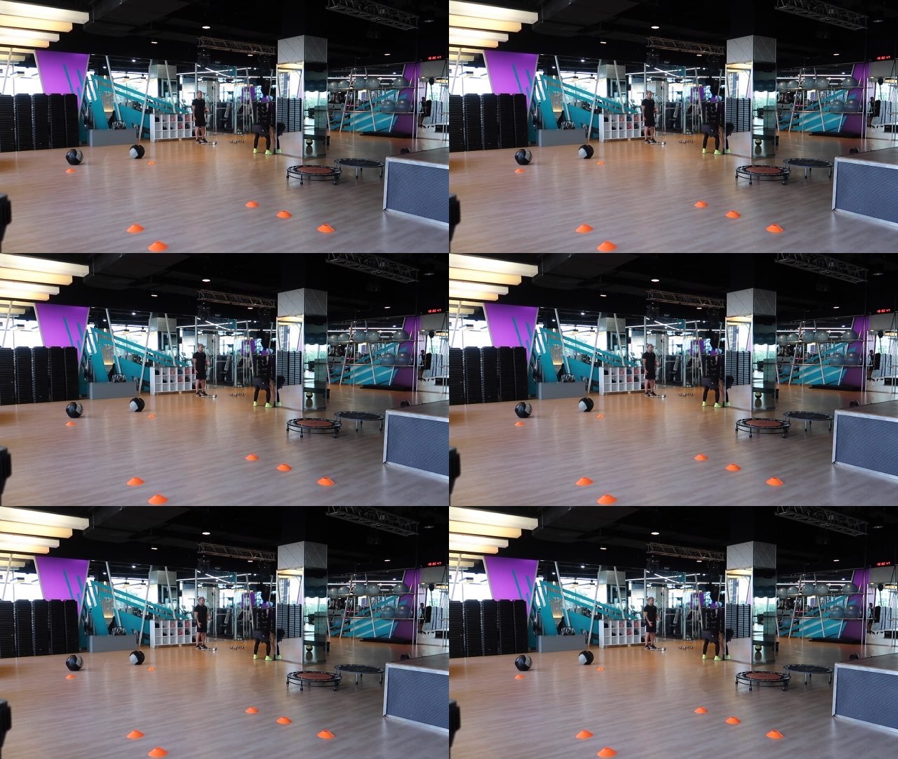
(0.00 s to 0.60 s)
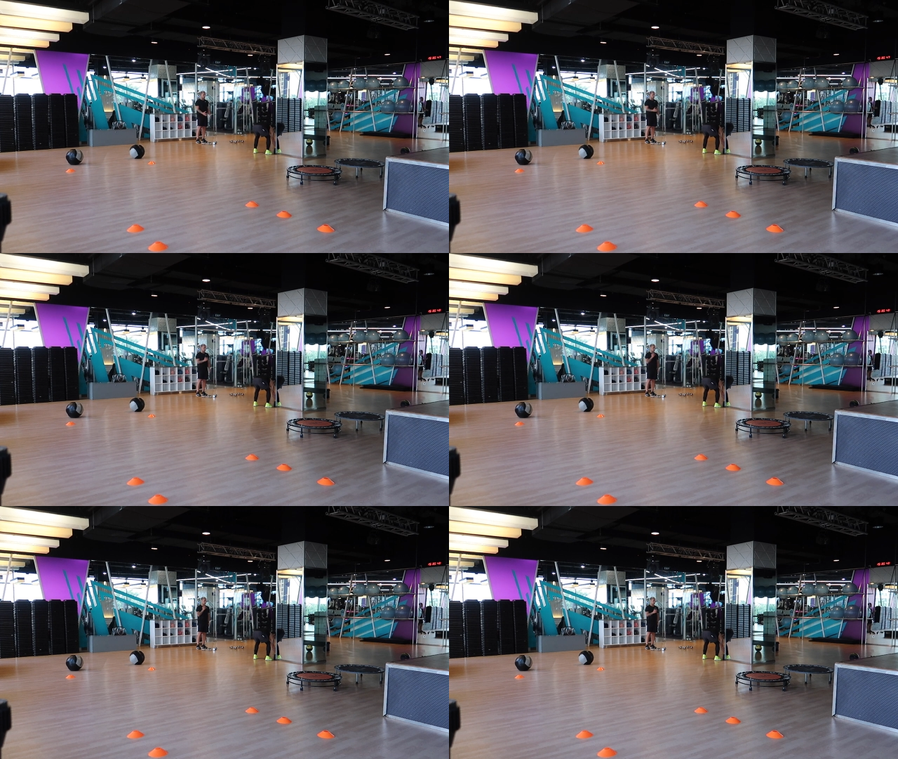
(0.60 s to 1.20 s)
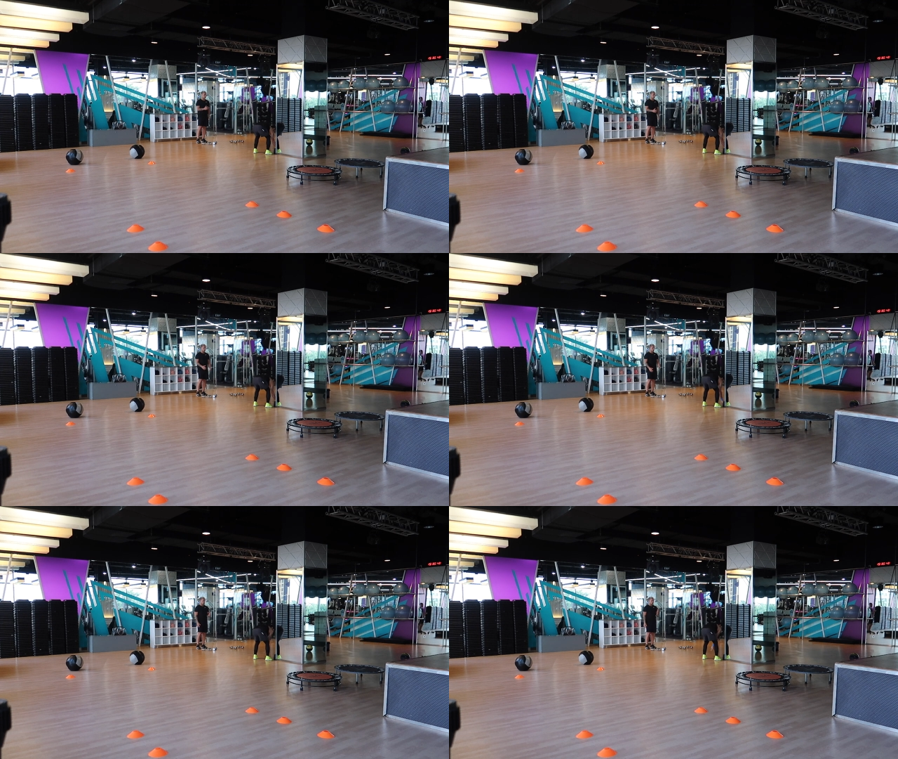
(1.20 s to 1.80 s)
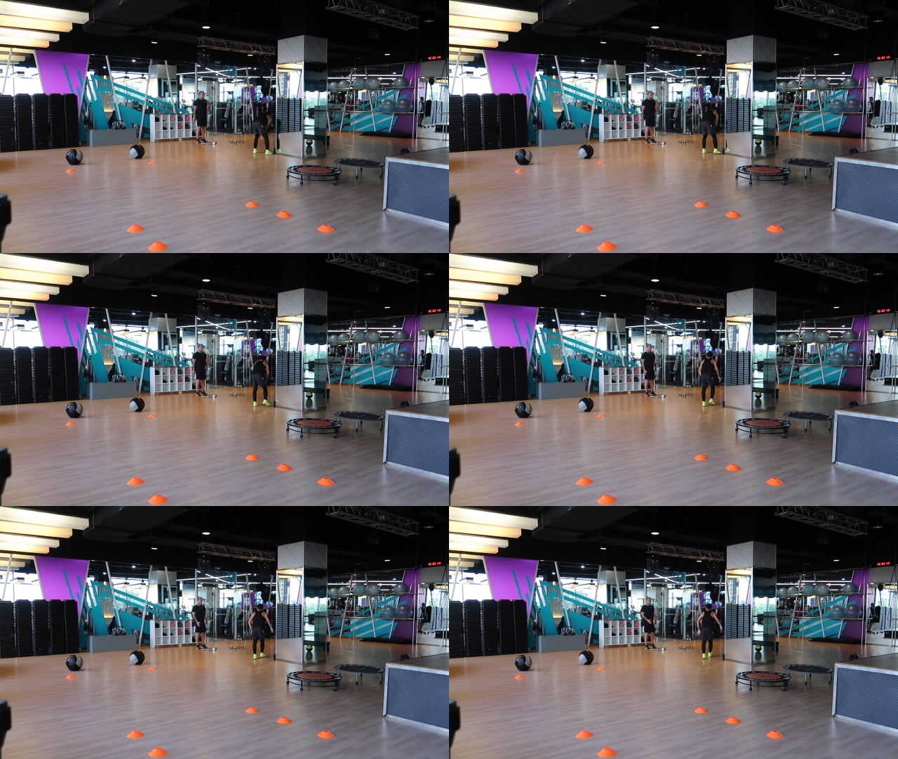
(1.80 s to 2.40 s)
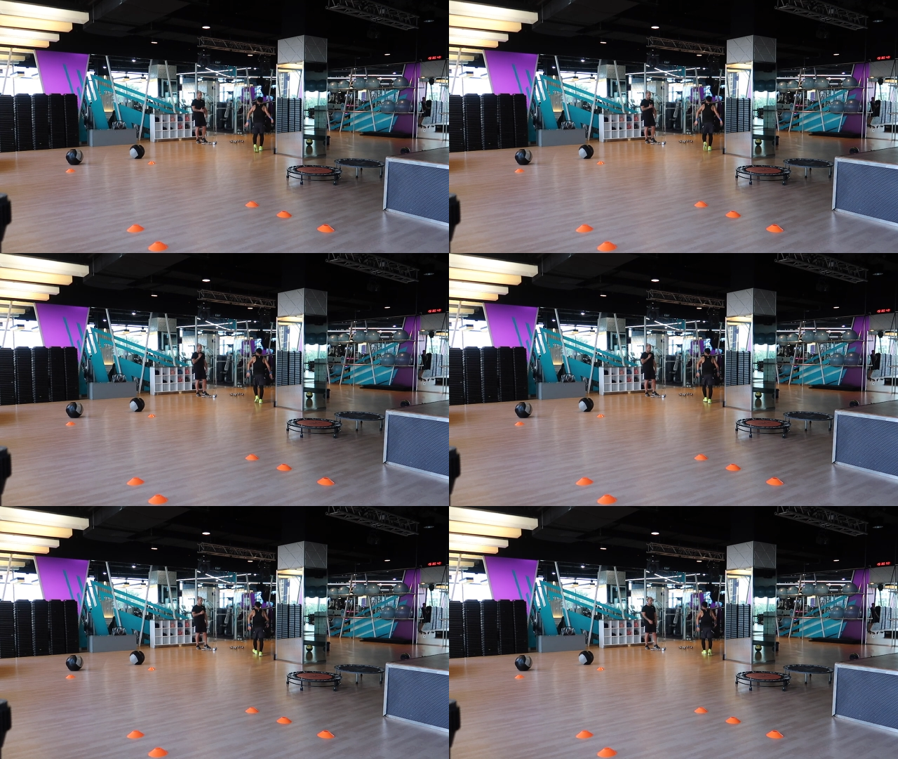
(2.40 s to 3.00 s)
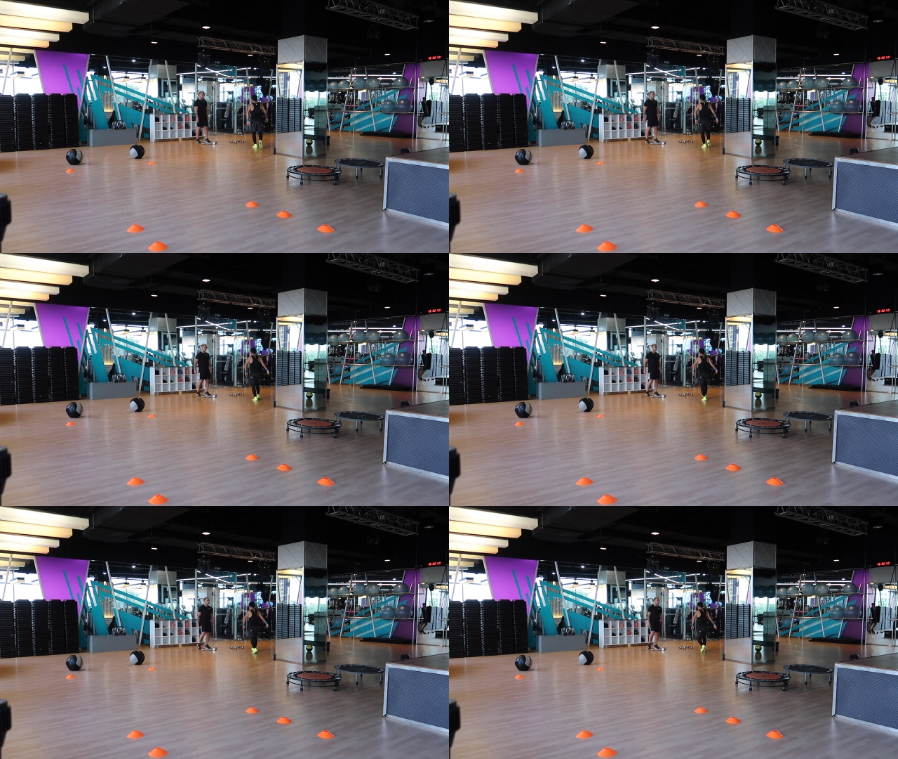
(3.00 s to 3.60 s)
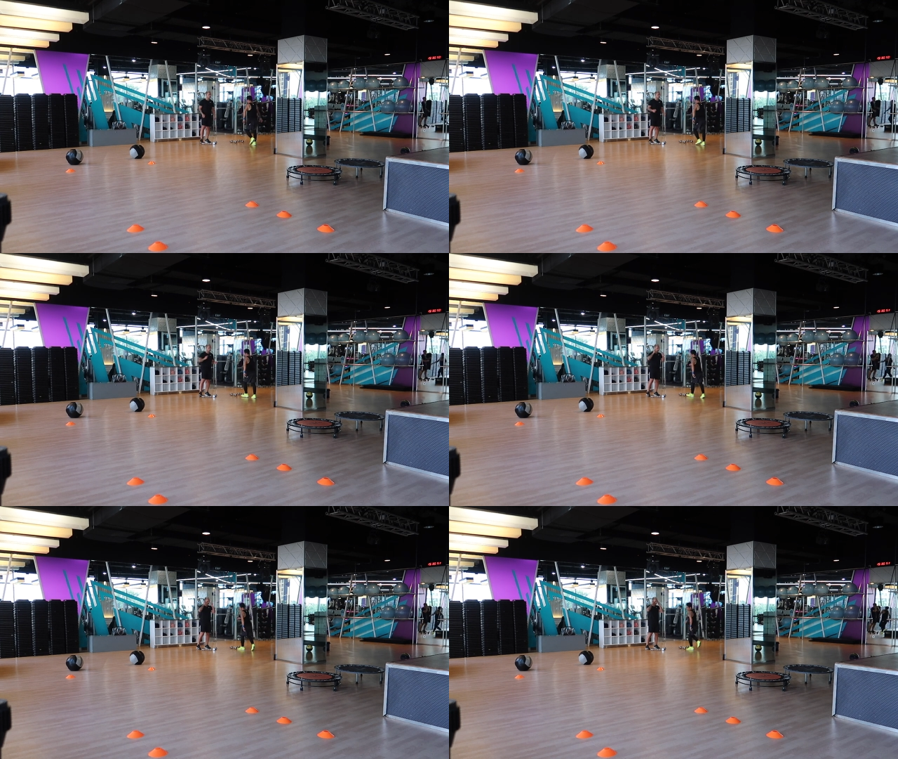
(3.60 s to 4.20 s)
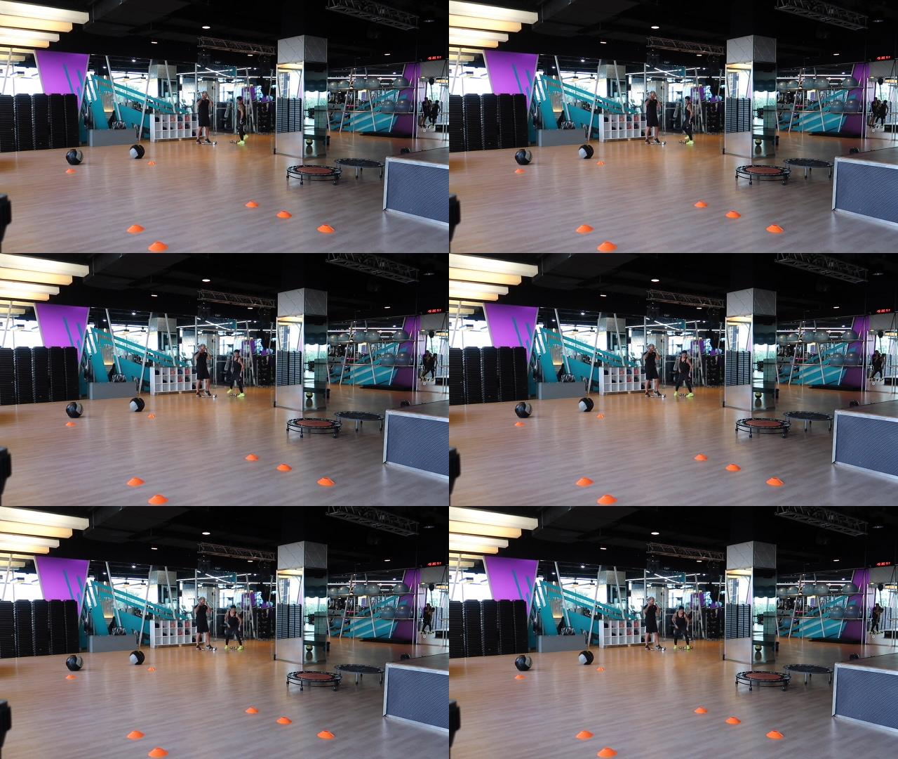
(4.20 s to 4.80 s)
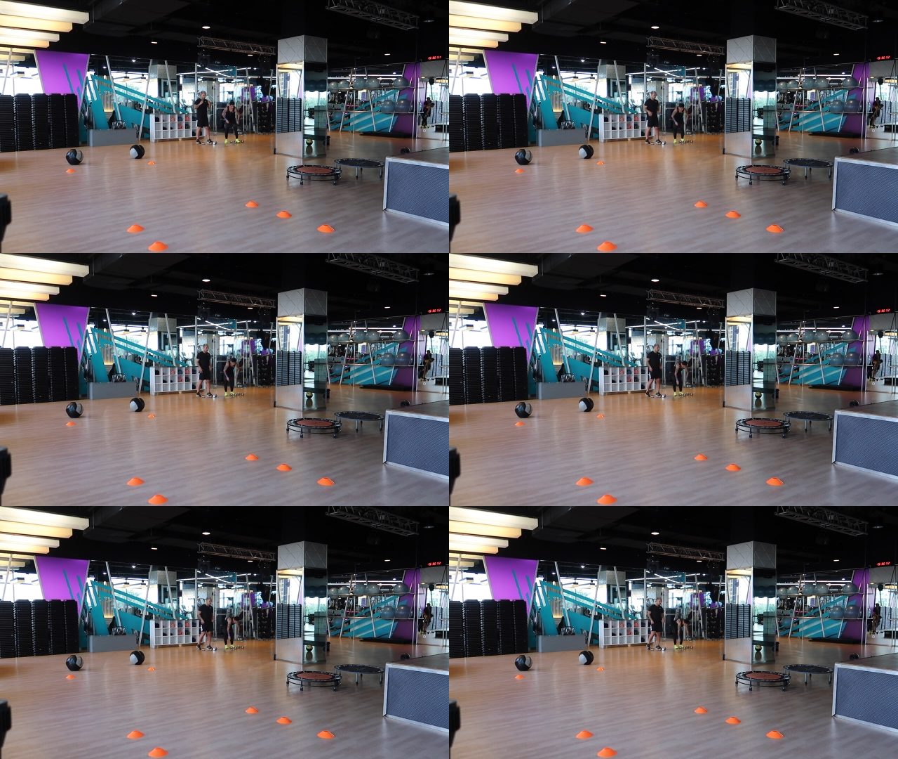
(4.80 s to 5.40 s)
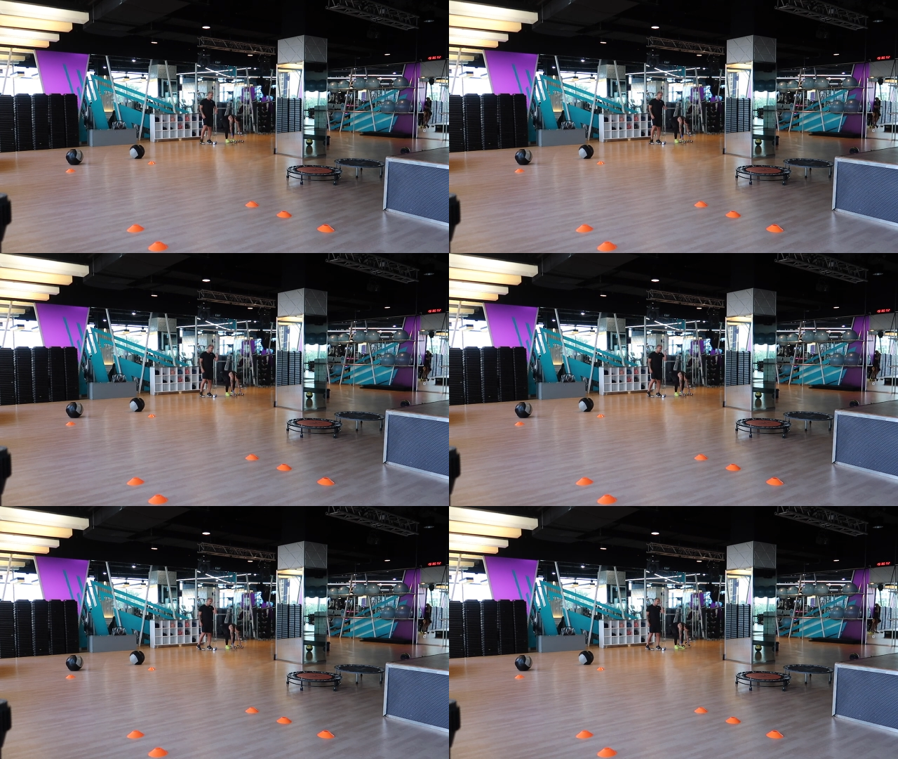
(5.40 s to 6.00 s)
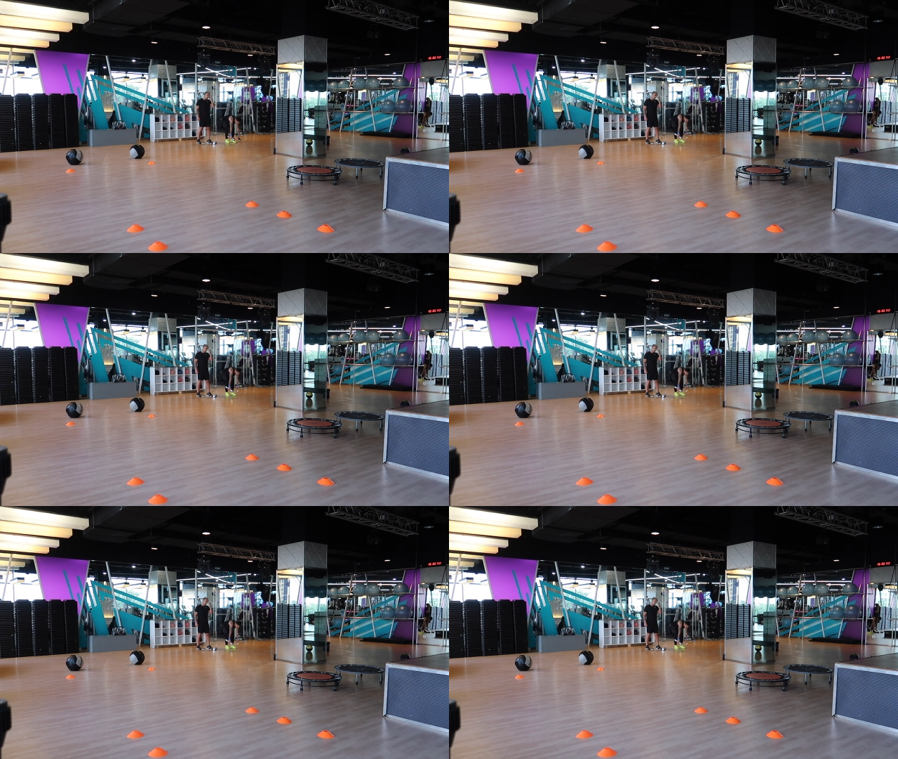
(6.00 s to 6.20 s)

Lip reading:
(no speaker visible)